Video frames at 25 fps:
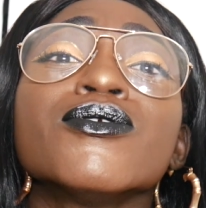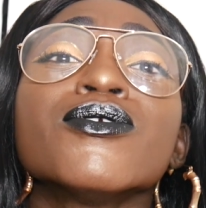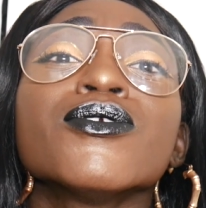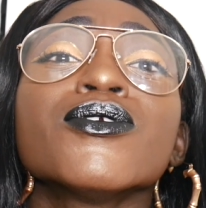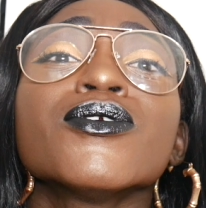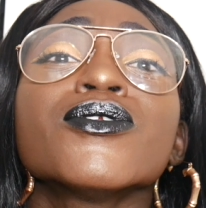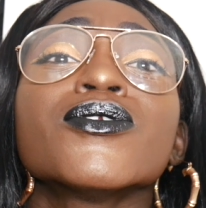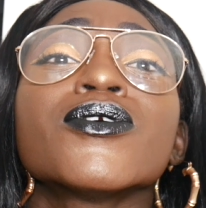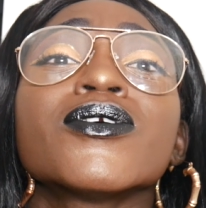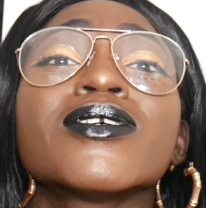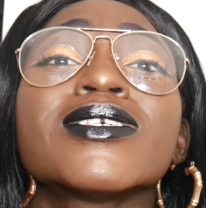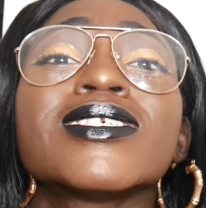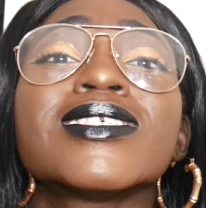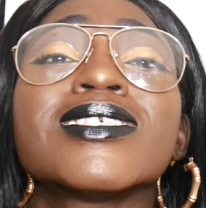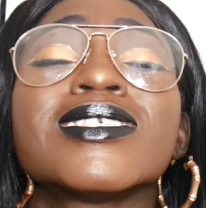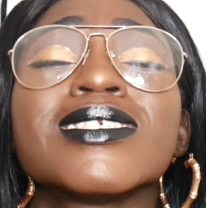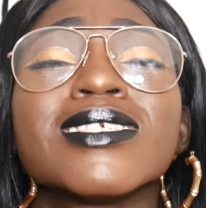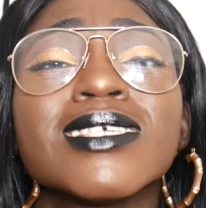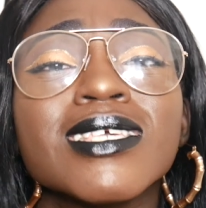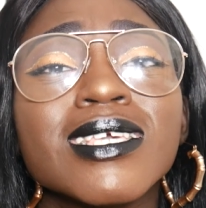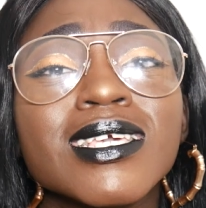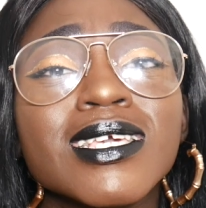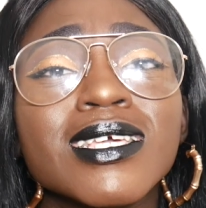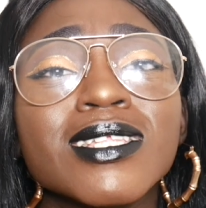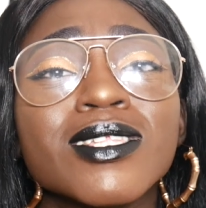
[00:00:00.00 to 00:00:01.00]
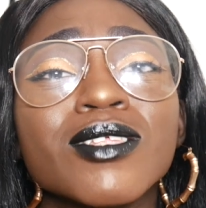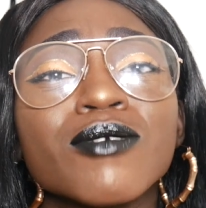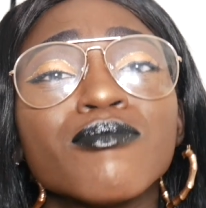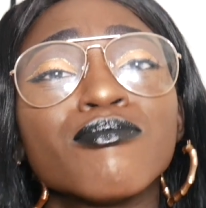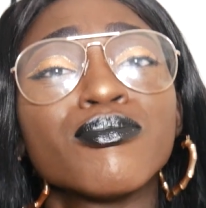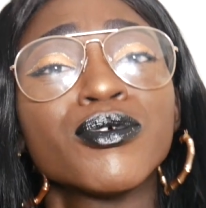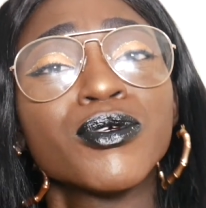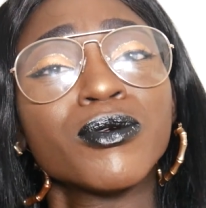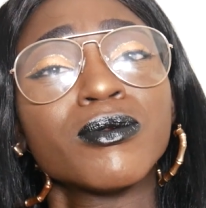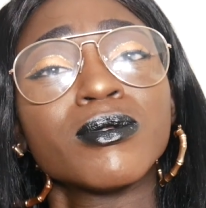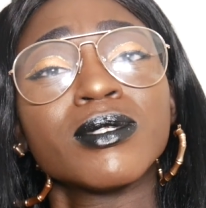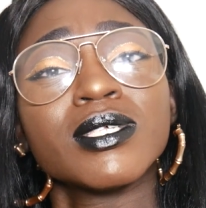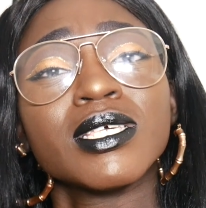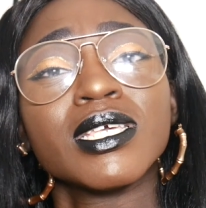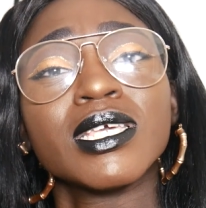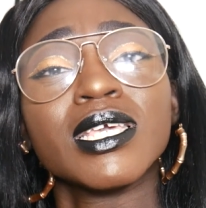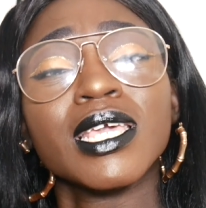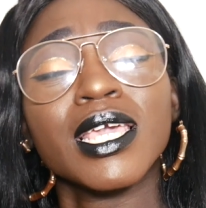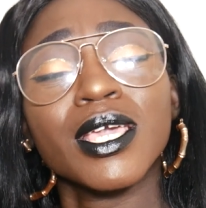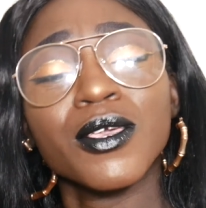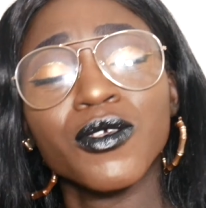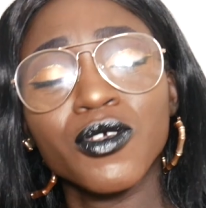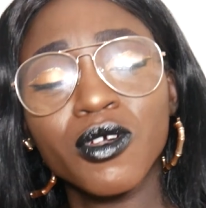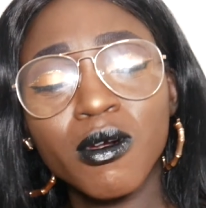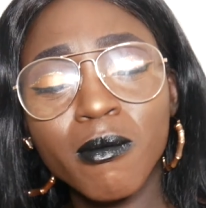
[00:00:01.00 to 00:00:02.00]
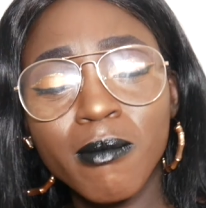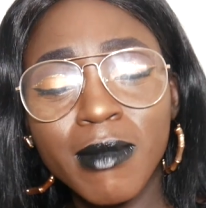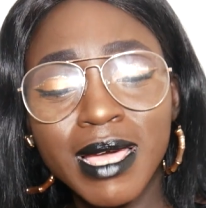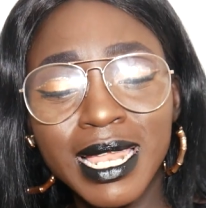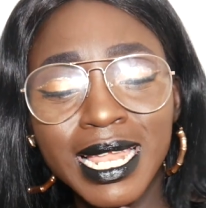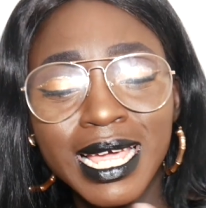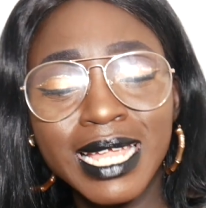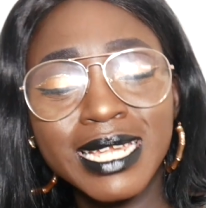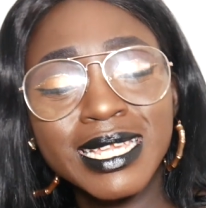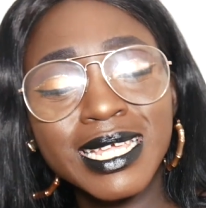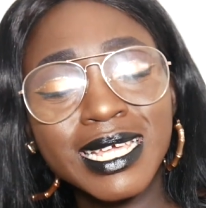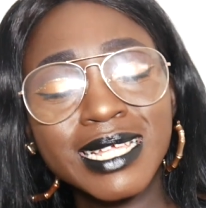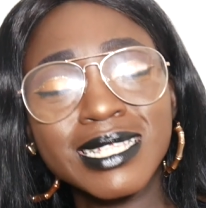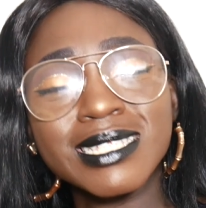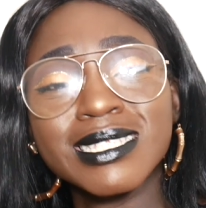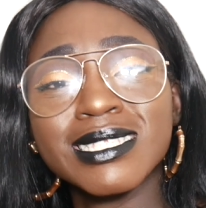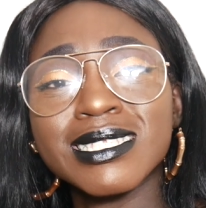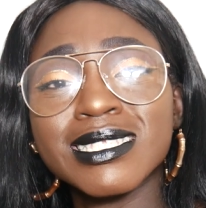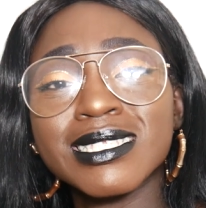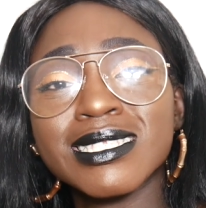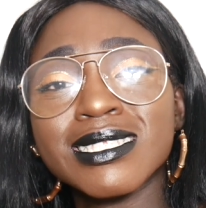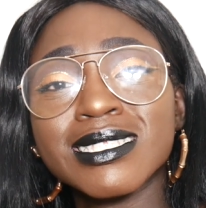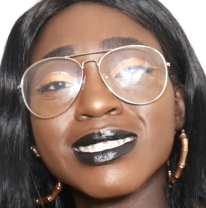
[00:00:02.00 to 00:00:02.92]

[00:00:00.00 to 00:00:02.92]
you not see the beauty in your melanin?